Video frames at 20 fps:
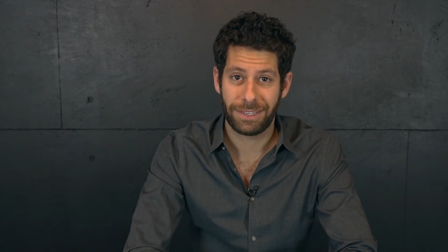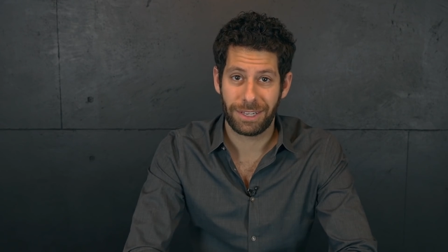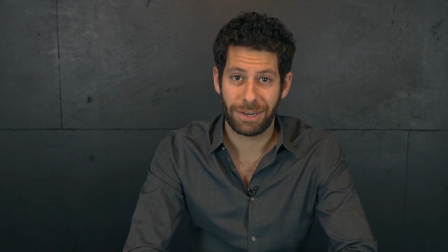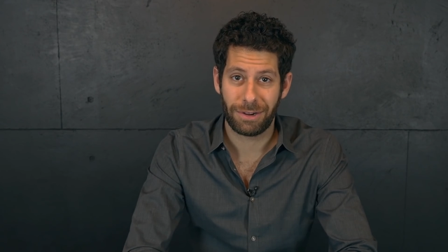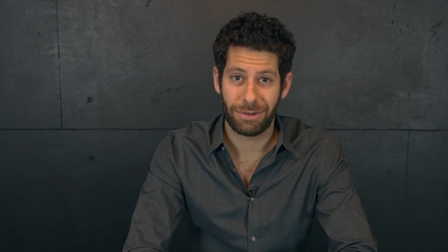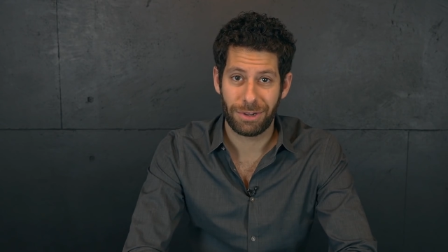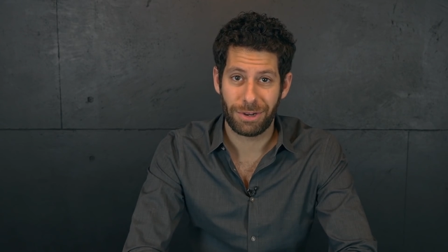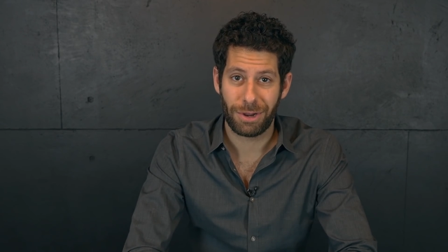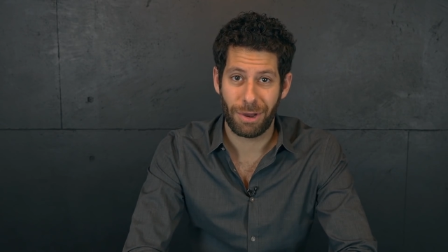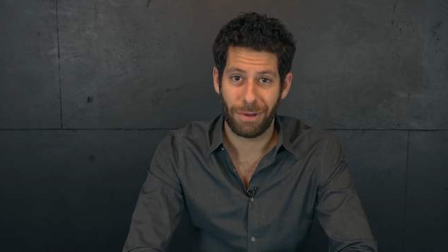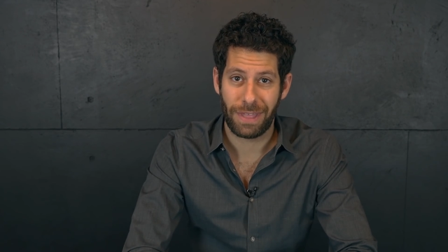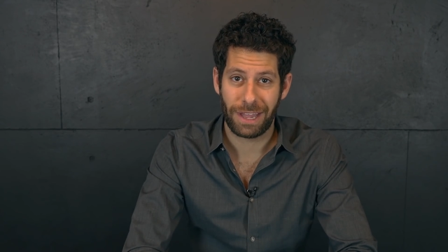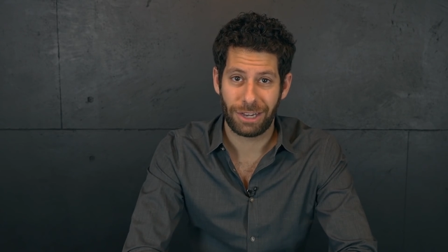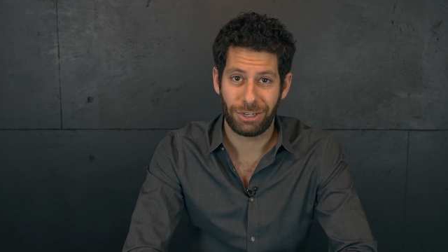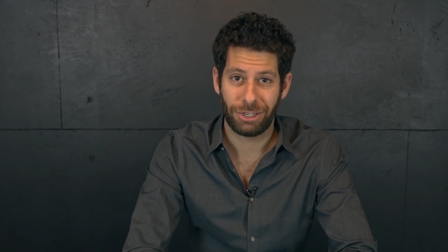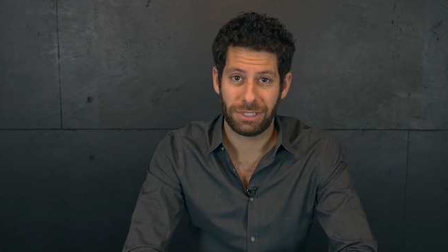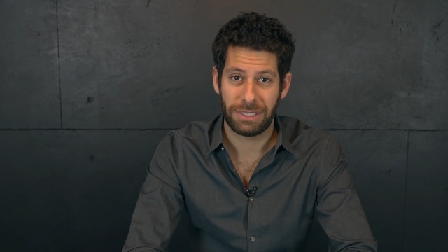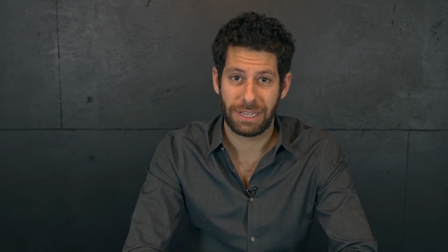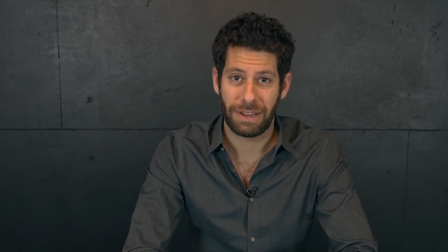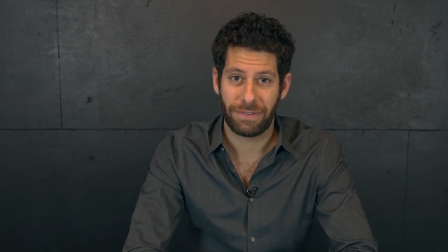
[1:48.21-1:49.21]
You know, you know that
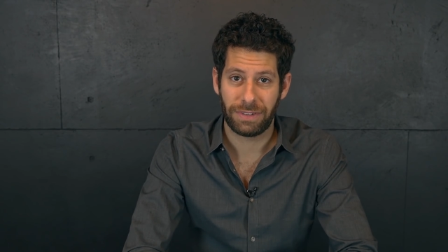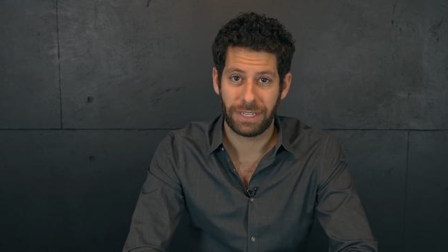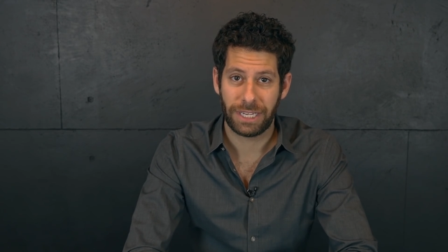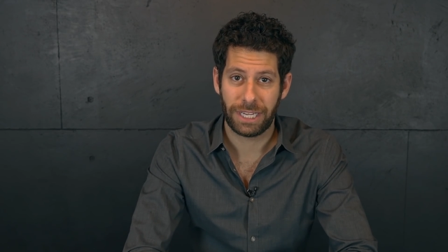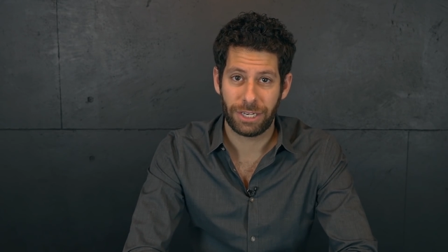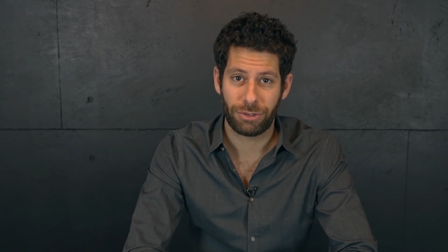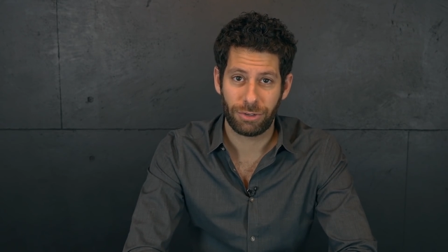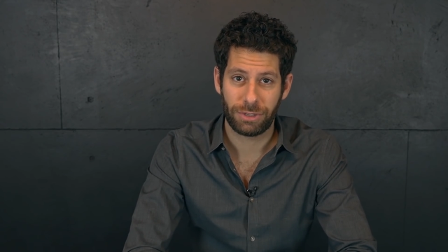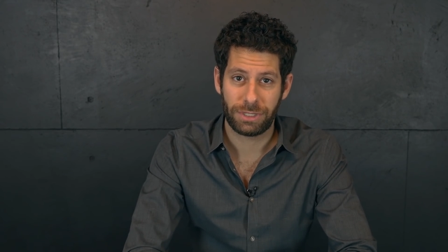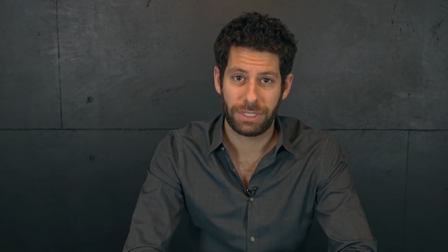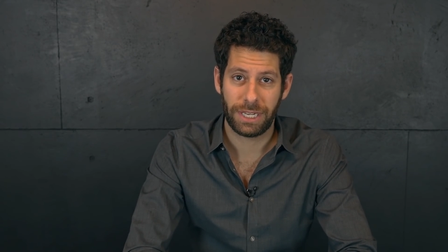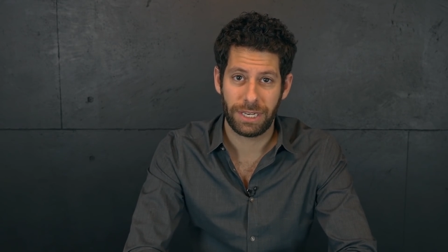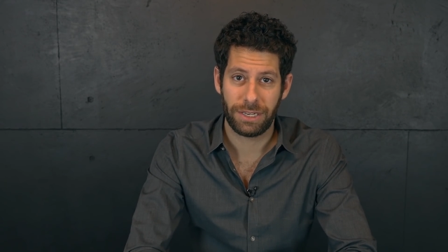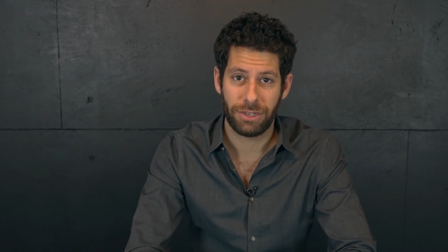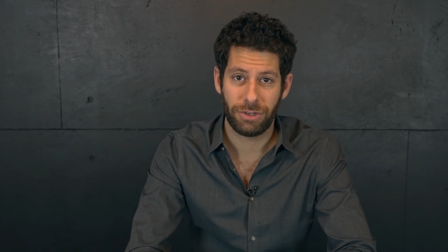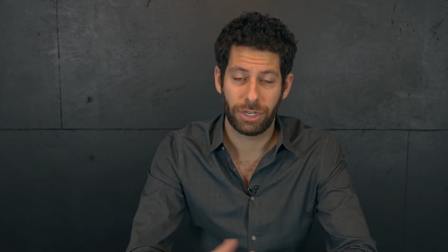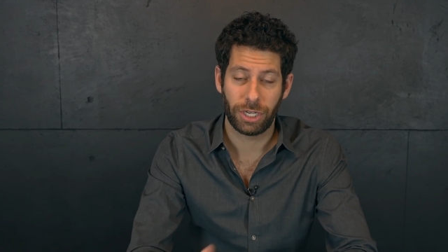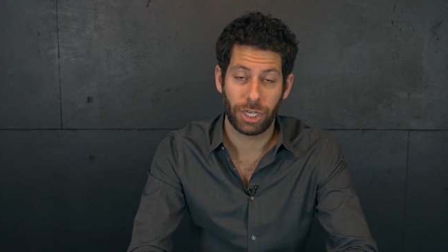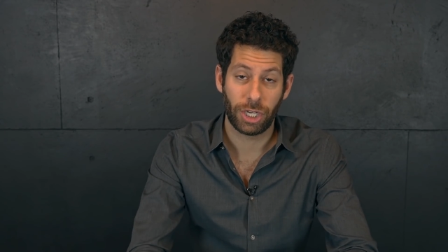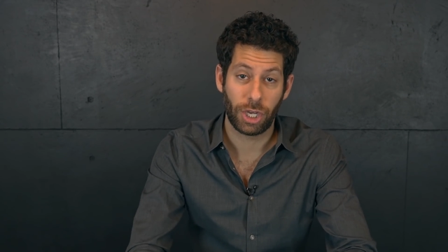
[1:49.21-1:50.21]
she's definitely interested
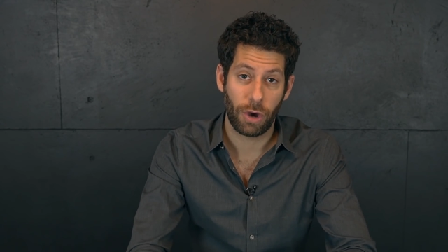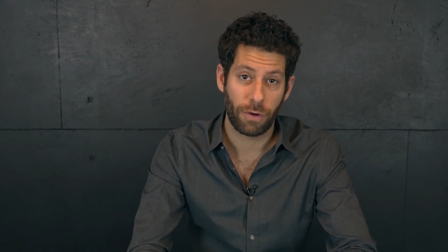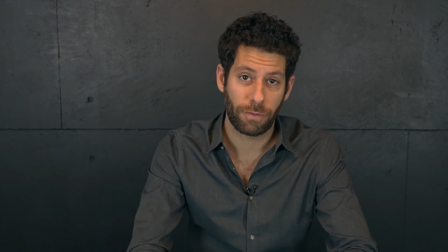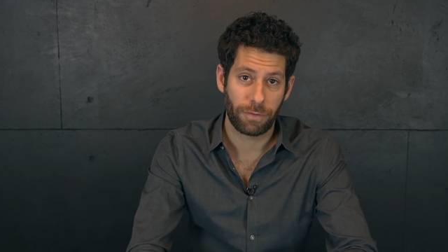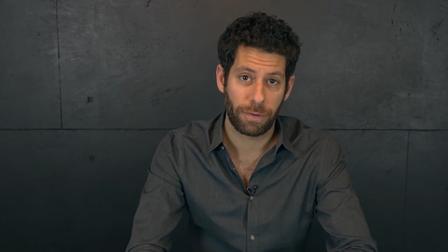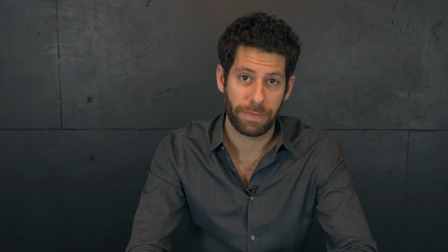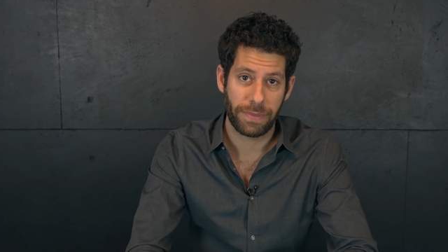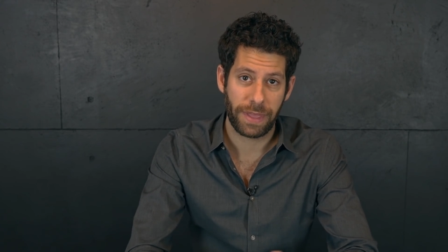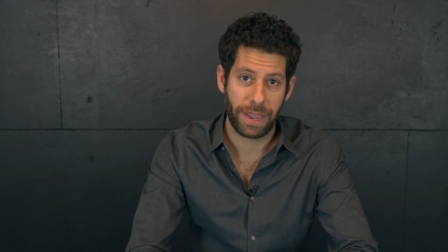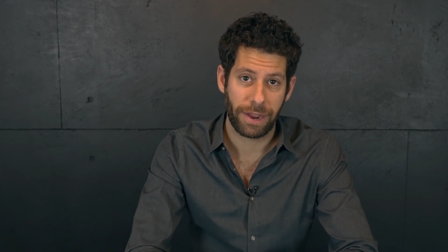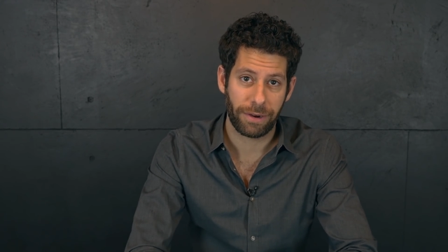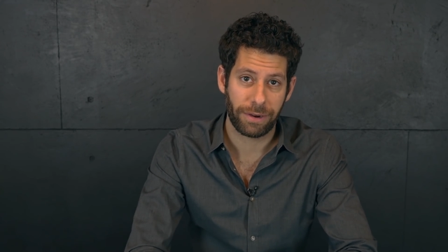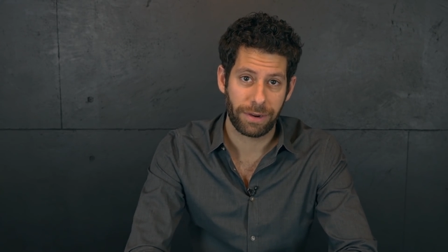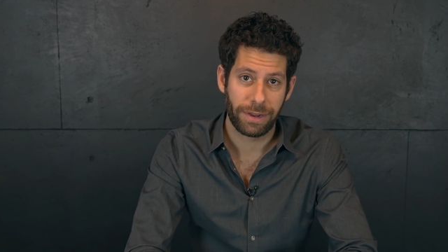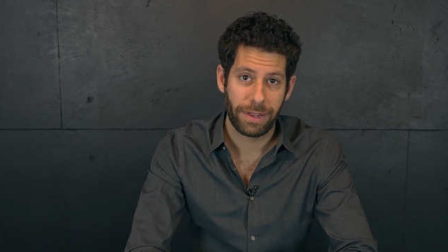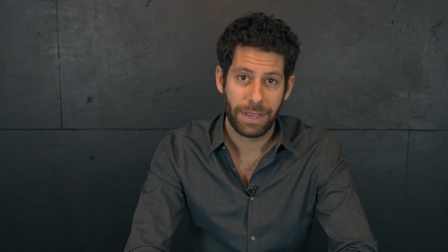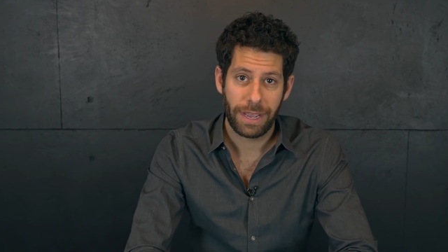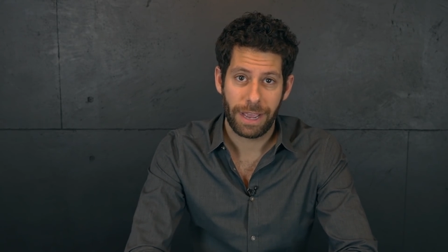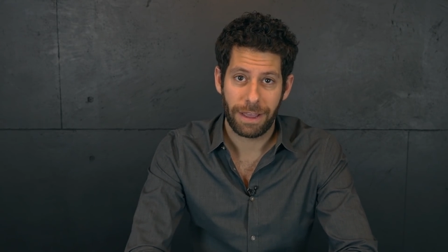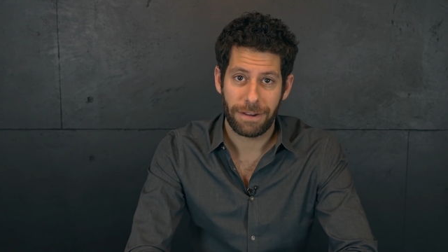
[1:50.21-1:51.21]
and you can go from there